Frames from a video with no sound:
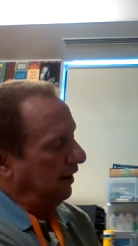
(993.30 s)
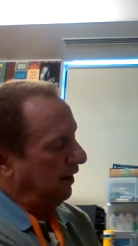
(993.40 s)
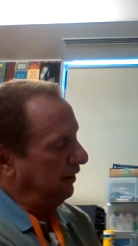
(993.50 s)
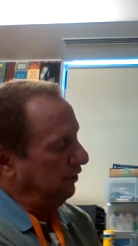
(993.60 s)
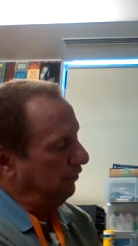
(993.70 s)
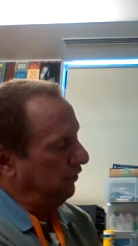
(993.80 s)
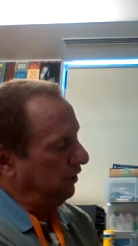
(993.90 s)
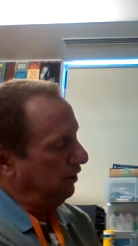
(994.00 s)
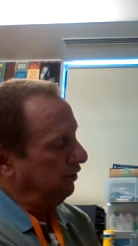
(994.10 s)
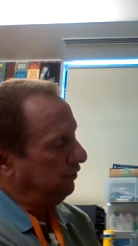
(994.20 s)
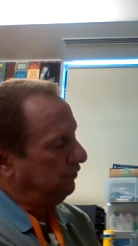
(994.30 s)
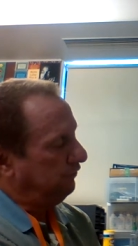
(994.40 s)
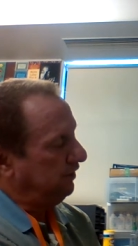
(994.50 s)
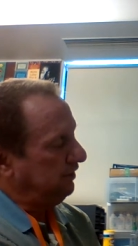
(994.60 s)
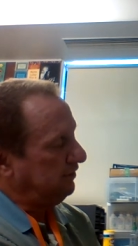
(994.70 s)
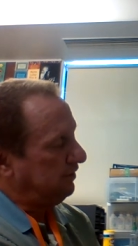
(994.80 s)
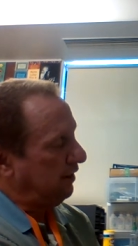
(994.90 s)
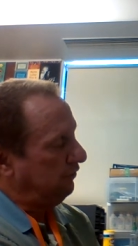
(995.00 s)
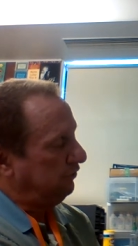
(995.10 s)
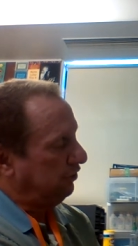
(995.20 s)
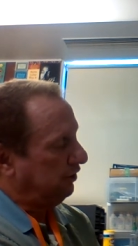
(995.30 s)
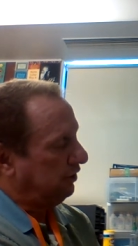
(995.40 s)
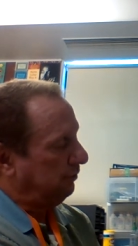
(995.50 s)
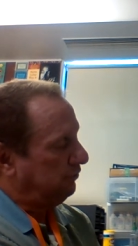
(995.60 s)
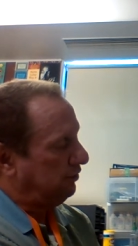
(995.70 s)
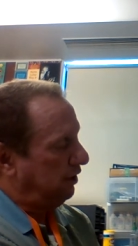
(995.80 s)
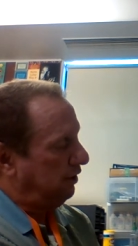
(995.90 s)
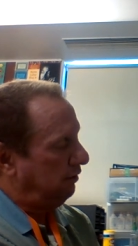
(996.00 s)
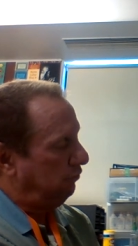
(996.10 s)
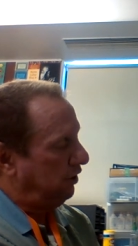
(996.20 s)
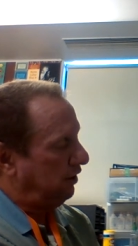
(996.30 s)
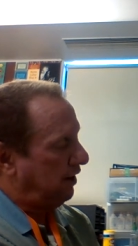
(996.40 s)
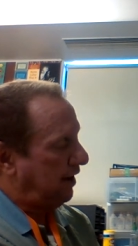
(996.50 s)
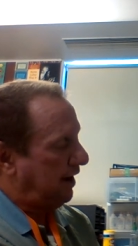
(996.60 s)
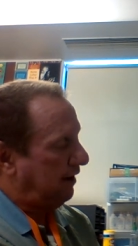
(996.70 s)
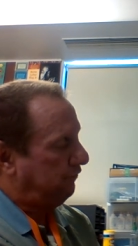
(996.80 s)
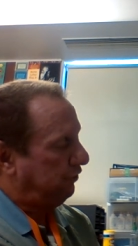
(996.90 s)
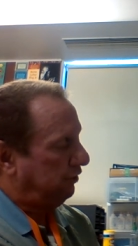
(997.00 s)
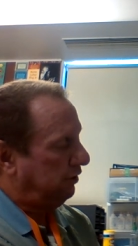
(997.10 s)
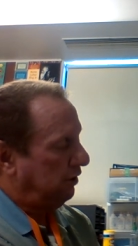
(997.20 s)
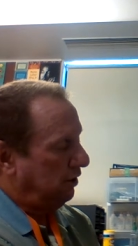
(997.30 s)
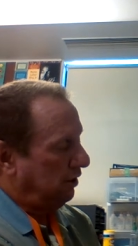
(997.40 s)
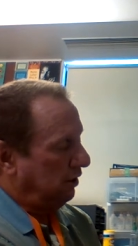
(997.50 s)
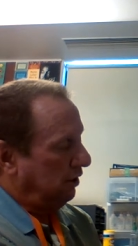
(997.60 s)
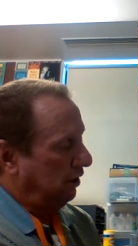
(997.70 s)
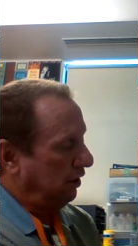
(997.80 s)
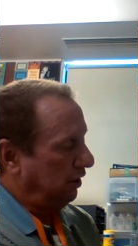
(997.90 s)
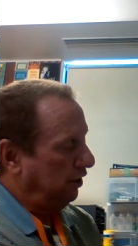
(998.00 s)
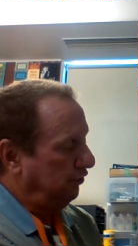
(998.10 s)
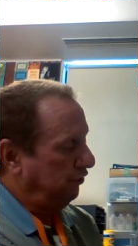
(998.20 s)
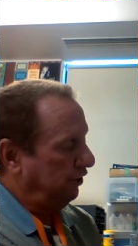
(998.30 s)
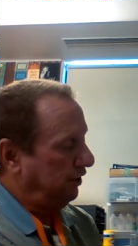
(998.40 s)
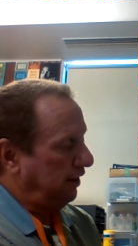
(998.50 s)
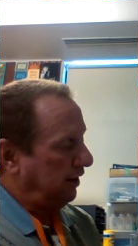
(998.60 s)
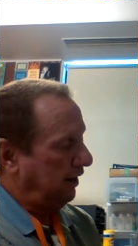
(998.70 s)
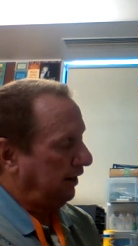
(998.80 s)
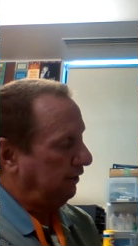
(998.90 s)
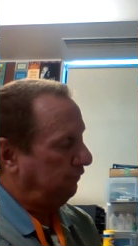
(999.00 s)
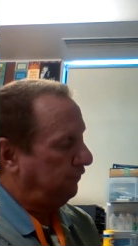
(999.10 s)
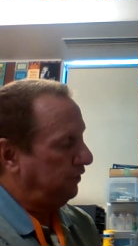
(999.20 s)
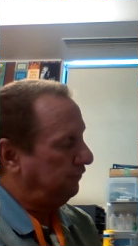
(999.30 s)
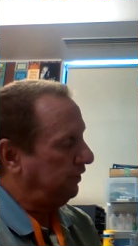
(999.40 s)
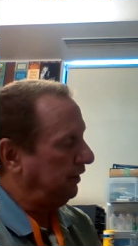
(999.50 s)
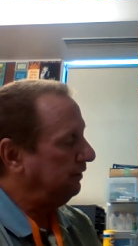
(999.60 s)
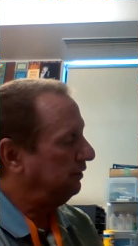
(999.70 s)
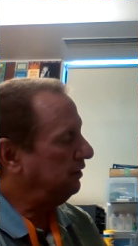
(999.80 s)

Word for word: I know that 157 is going to come somewhere after 150.